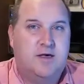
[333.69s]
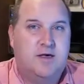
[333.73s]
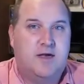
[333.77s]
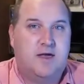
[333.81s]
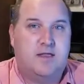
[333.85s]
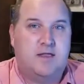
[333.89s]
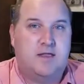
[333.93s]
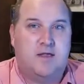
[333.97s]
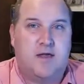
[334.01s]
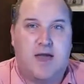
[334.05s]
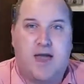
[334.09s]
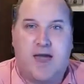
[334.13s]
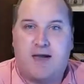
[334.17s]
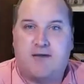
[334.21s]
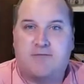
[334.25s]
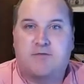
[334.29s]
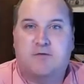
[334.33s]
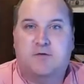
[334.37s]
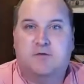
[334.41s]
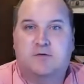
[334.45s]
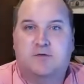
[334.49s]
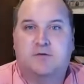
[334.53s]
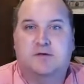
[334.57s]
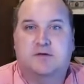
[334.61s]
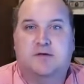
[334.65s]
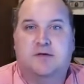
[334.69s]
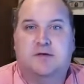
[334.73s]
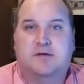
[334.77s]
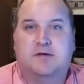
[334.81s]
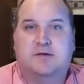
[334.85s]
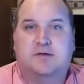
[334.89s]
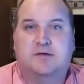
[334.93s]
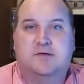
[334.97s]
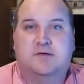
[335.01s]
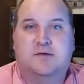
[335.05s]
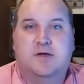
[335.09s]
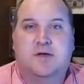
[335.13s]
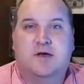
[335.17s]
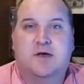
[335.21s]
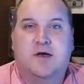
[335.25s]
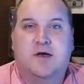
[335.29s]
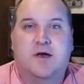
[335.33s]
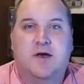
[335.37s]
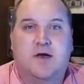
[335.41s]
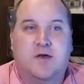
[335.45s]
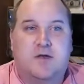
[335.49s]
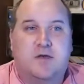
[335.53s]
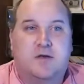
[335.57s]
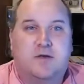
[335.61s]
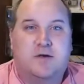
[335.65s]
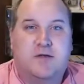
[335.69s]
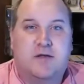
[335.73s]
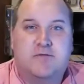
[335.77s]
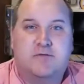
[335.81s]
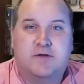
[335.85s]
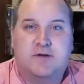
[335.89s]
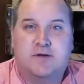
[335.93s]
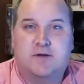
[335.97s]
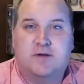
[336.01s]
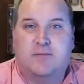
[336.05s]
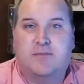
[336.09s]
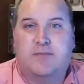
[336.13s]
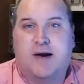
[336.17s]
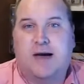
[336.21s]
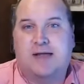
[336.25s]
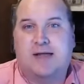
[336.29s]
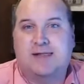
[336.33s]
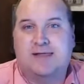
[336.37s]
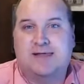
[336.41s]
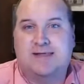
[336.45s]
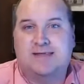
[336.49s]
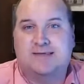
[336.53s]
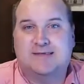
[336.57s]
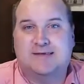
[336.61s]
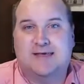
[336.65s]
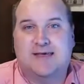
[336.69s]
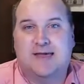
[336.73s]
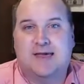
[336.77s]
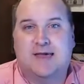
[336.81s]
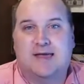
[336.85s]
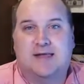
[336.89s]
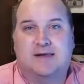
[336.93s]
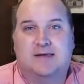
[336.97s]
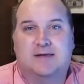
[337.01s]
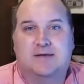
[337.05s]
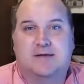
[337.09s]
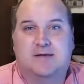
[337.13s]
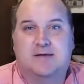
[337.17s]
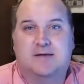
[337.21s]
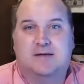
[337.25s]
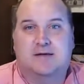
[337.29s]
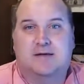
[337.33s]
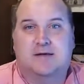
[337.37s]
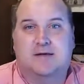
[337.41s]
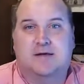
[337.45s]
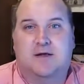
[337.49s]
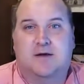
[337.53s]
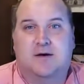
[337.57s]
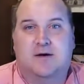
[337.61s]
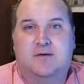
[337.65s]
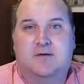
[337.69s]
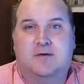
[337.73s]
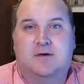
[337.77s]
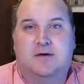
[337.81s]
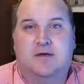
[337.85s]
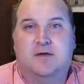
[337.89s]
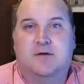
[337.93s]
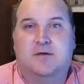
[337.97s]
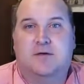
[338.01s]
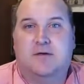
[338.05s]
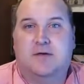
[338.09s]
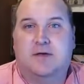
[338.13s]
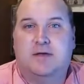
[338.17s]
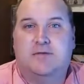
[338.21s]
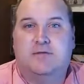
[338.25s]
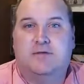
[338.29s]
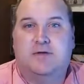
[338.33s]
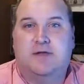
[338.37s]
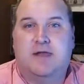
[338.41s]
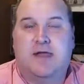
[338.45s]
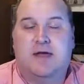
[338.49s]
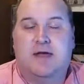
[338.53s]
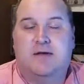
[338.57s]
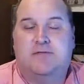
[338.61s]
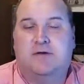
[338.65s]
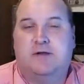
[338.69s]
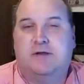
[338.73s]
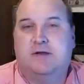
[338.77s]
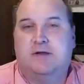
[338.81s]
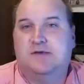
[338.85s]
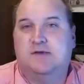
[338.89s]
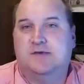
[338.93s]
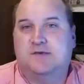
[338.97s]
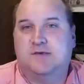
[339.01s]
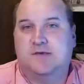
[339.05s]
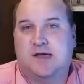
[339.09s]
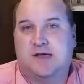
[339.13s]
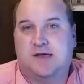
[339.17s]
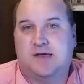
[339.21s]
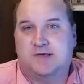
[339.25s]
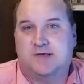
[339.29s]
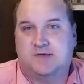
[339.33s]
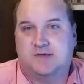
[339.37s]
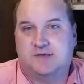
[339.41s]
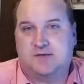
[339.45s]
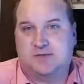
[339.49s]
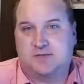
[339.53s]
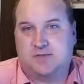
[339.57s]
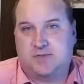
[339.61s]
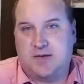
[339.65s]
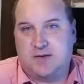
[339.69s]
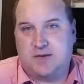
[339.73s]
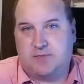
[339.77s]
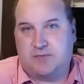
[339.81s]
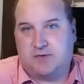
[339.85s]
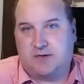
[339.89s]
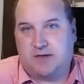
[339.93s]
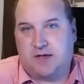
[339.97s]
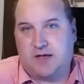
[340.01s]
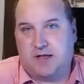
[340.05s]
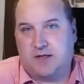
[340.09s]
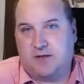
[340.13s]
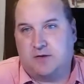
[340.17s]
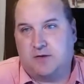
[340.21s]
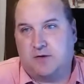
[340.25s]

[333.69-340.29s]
and you have those skills you don't ever need to buy leads again you know, and you don't even, ever need to chase people again.